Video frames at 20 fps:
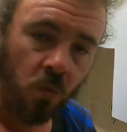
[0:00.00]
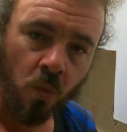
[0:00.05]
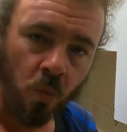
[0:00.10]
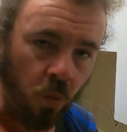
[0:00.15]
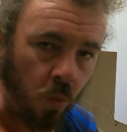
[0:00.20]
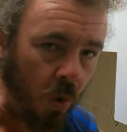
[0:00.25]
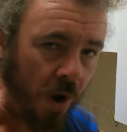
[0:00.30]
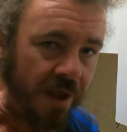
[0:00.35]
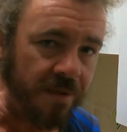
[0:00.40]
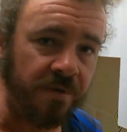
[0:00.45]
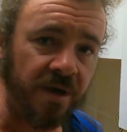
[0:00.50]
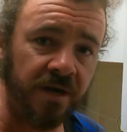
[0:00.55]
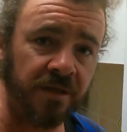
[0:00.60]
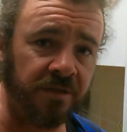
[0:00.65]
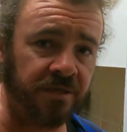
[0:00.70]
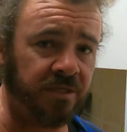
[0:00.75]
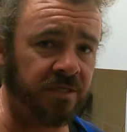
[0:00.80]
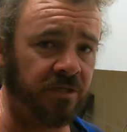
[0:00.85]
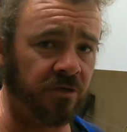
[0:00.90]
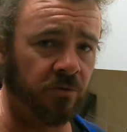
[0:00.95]
Way better
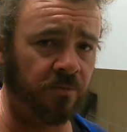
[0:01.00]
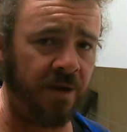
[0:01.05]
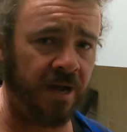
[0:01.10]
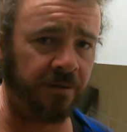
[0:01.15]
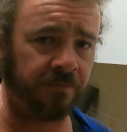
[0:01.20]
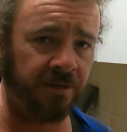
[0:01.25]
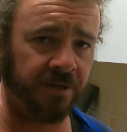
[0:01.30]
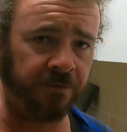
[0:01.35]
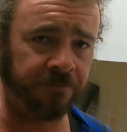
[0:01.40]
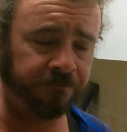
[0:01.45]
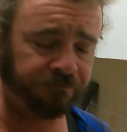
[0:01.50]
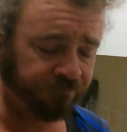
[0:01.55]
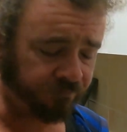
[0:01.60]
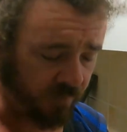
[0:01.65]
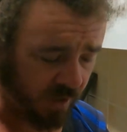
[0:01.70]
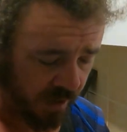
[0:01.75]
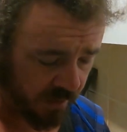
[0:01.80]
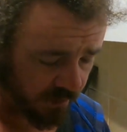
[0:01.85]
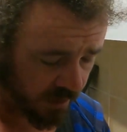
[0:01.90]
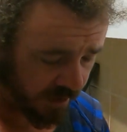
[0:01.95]
than steelback, man.
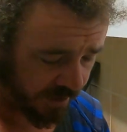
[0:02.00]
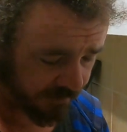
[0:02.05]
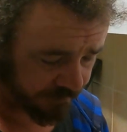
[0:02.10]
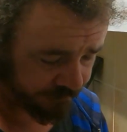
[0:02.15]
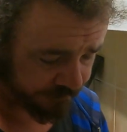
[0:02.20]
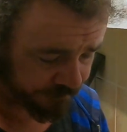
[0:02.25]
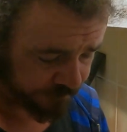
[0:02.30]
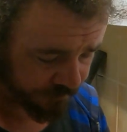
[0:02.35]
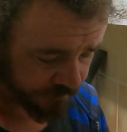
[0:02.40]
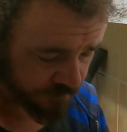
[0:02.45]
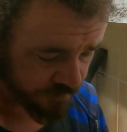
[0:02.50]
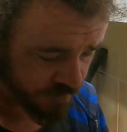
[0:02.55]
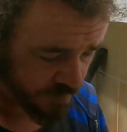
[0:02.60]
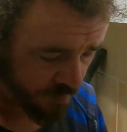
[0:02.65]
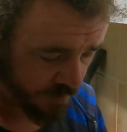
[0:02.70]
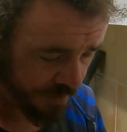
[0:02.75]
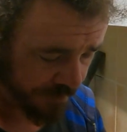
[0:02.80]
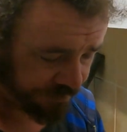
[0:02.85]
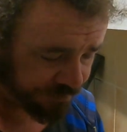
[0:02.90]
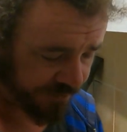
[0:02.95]
Like,
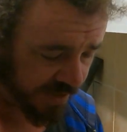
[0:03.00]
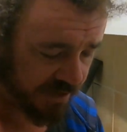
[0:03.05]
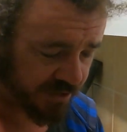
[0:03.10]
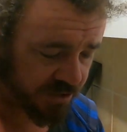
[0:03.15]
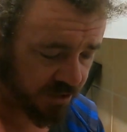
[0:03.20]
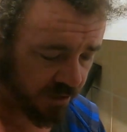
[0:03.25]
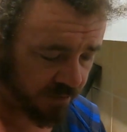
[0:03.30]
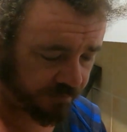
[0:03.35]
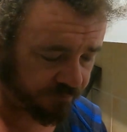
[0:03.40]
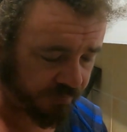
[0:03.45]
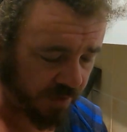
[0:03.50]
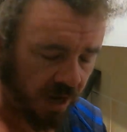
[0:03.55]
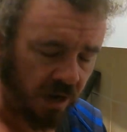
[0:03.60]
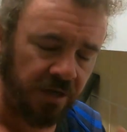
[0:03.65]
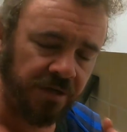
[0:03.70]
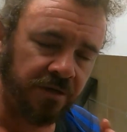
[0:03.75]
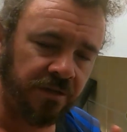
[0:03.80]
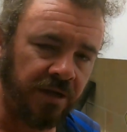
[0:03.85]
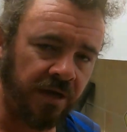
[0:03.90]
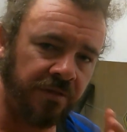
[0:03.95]
it's
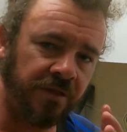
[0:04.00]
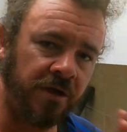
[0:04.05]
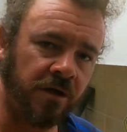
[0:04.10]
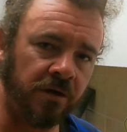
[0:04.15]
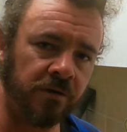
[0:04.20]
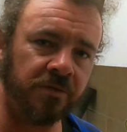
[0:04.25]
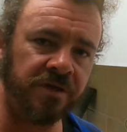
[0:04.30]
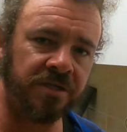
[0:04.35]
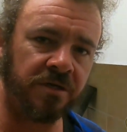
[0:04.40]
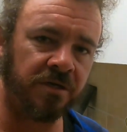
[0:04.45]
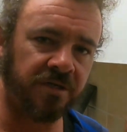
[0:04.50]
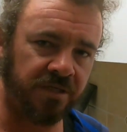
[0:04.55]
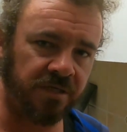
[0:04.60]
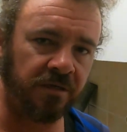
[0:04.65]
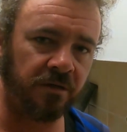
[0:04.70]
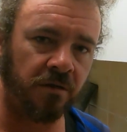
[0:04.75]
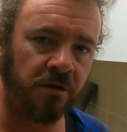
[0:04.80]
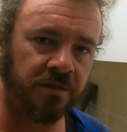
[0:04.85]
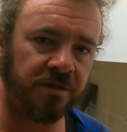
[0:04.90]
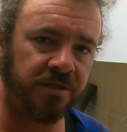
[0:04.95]
got... now, the only reason I
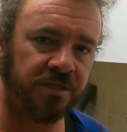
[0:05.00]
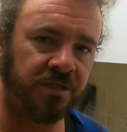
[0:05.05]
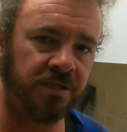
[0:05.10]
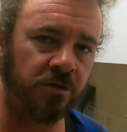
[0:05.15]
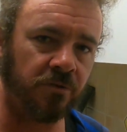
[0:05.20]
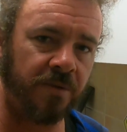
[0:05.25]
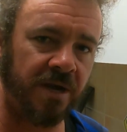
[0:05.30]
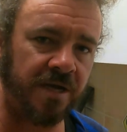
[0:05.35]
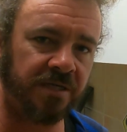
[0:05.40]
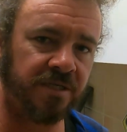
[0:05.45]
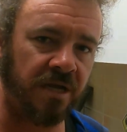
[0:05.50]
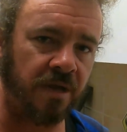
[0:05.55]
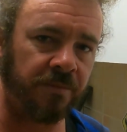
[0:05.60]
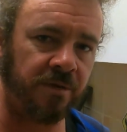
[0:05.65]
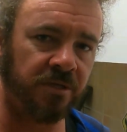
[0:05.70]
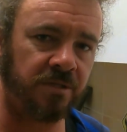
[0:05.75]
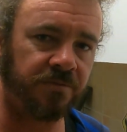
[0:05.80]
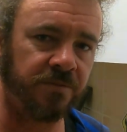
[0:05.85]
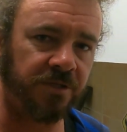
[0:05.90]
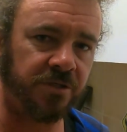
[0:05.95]
didn't like the steelback
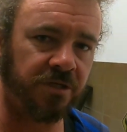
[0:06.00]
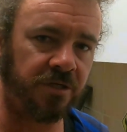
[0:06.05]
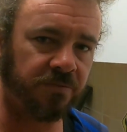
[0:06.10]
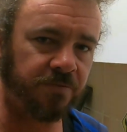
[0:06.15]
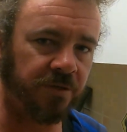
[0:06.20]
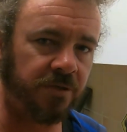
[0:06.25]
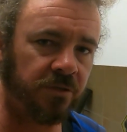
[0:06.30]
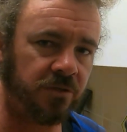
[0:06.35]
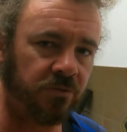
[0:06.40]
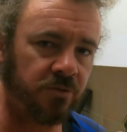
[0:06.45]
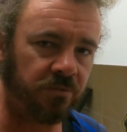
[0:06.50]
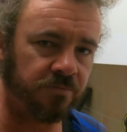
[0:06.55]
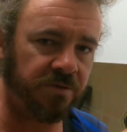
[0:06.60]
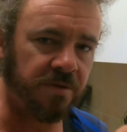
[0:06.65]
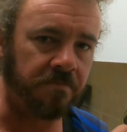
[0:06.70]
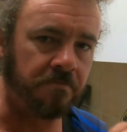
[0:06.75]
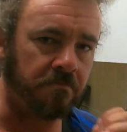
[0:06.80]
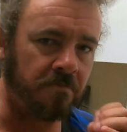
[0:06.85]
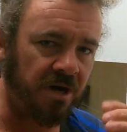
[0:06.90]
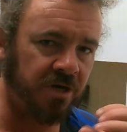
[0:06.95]
salmon is just because it was a
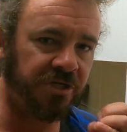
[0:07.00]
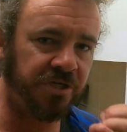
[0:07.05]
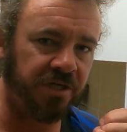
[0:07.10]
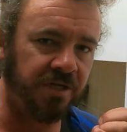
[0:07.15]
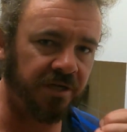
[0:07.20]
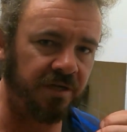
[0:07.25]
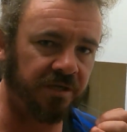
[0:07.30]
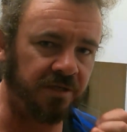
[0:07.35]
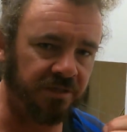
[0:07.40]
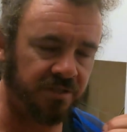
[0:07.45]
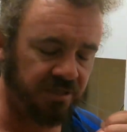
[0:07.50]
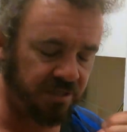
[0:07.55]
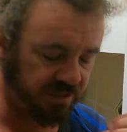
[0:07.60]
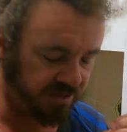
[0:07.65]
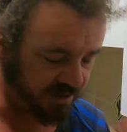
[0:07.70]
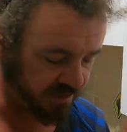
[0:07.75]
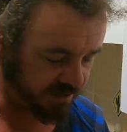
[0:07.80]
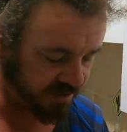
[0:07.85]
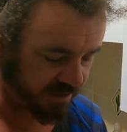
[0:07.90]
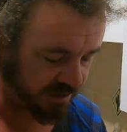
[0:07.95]
bit mushy in
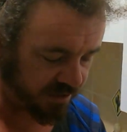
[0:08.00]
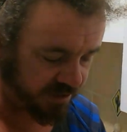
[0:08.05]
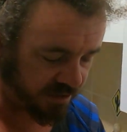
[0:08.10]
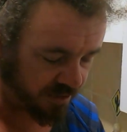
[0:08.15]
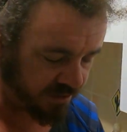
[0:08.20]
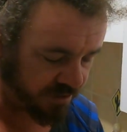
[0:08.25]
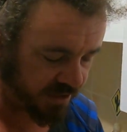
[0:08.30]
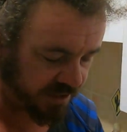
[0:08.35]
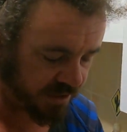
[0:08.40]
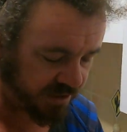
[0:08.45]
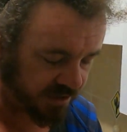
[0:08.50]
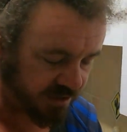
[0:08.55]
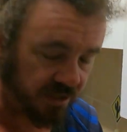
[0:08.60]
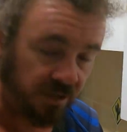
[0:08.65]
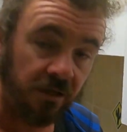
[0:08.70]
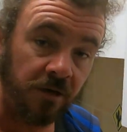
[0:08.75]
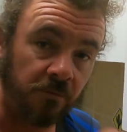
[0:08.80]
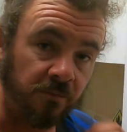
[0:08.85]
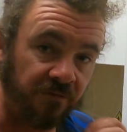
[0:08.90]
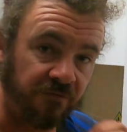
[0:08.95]
consistency. So this is a
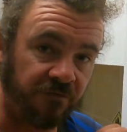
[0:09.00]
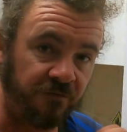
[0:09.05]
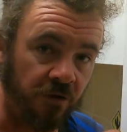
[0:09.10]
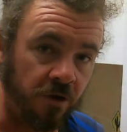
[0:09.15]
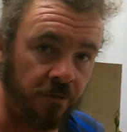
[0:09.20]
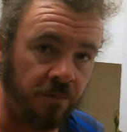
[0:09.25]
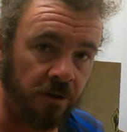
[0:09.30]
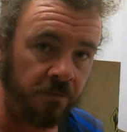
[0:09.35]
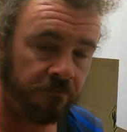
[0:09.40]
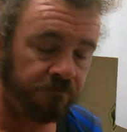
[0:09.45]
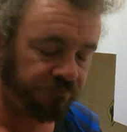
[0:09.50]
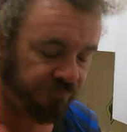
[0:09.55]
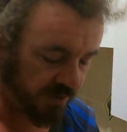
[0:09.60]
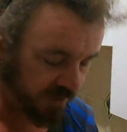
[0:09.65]
little bit firmer,